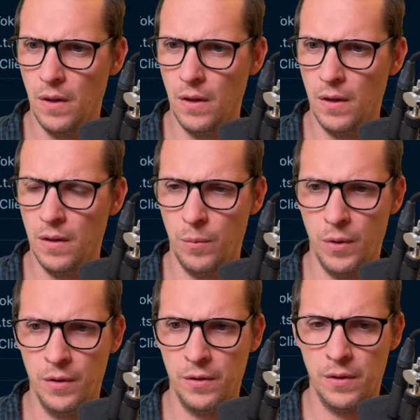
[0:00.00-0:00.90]

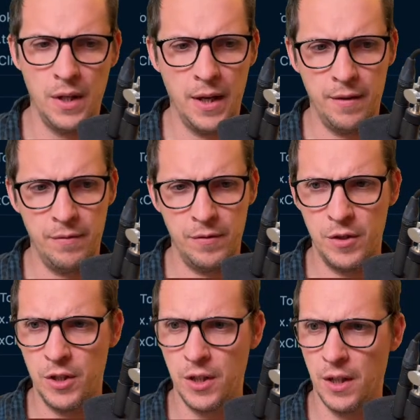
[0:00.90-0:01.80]
we're not gonna have
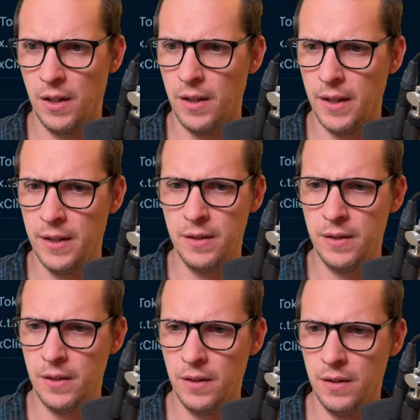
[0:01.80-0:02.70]
shell
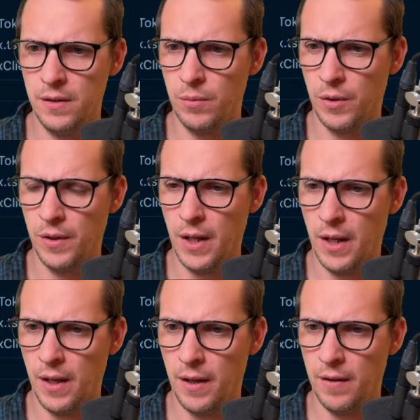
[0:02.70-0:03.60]
instance, we're gonna
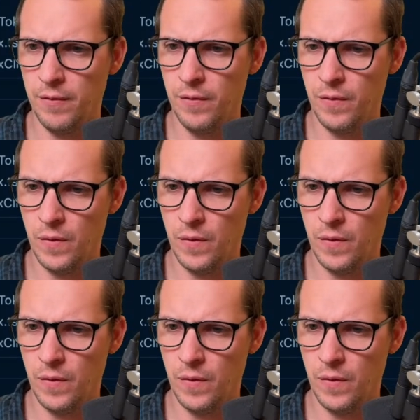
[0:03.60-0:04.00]
have